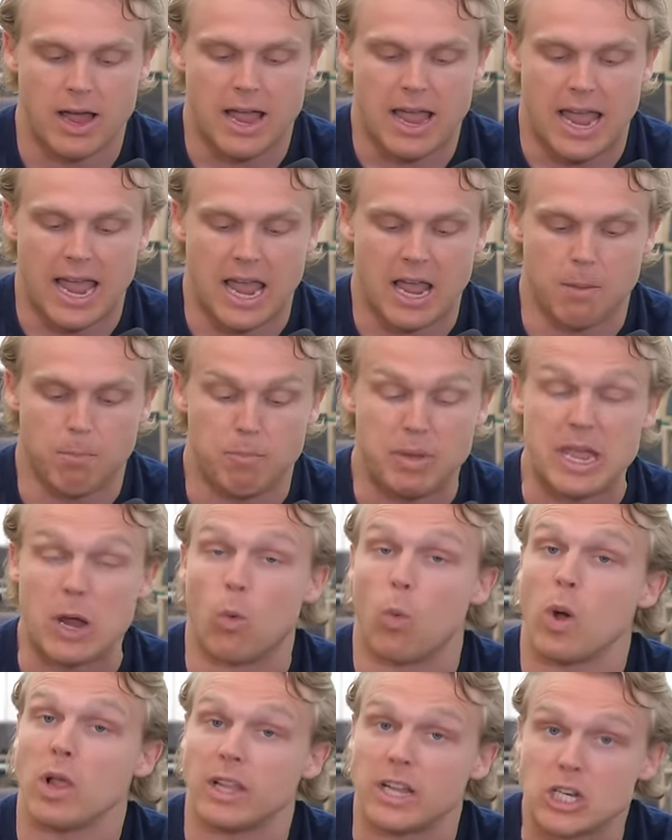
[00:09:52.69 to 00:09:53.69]
And being
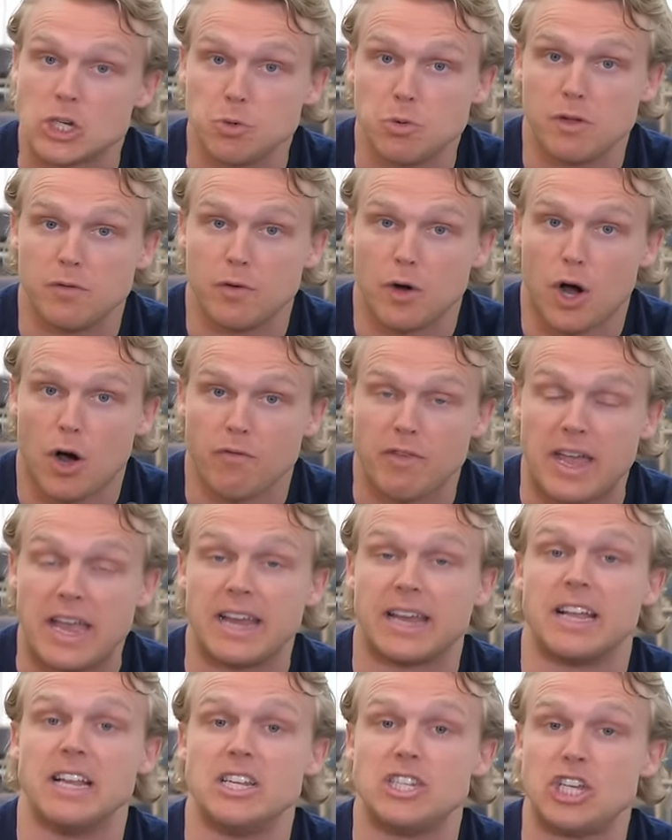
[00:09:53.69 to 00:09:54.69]
willing to evolve and
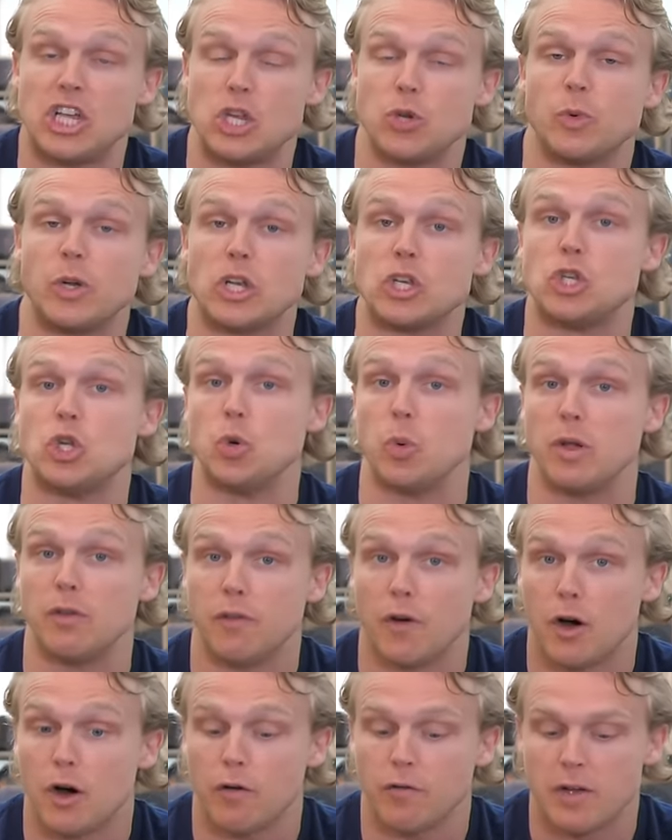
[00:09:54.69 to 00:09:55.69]
continuing to
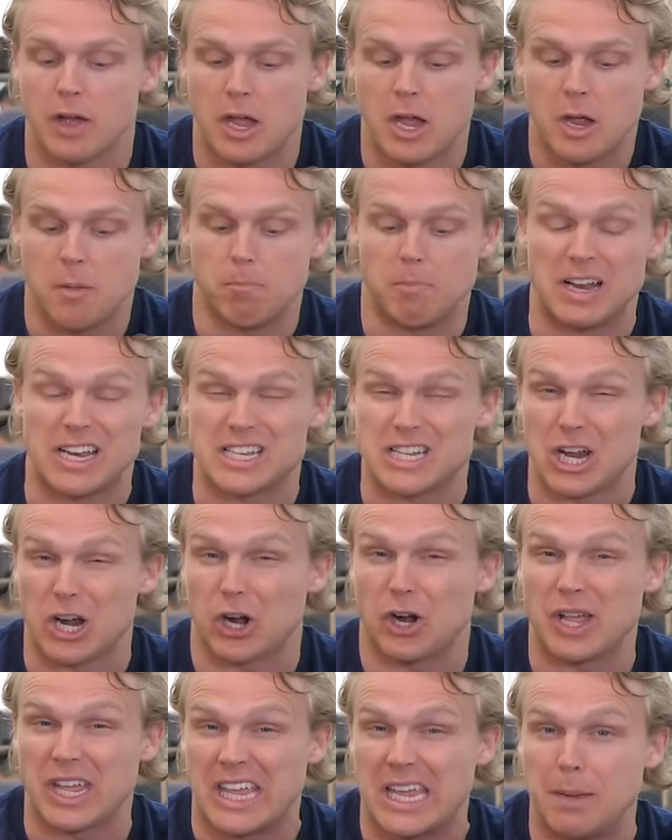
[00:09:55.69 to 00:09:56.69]
evolve means they're going
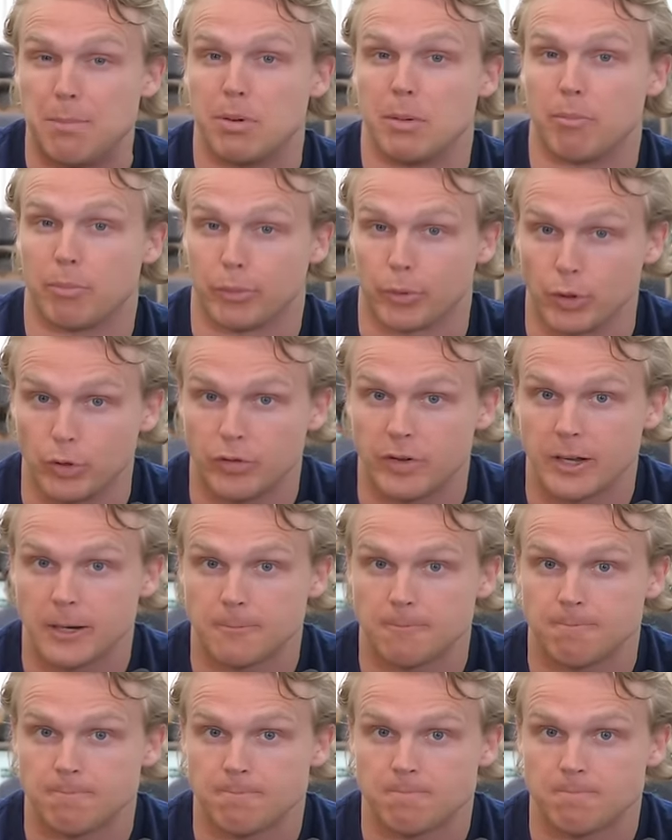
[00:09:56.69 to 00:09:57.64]
to keep improving.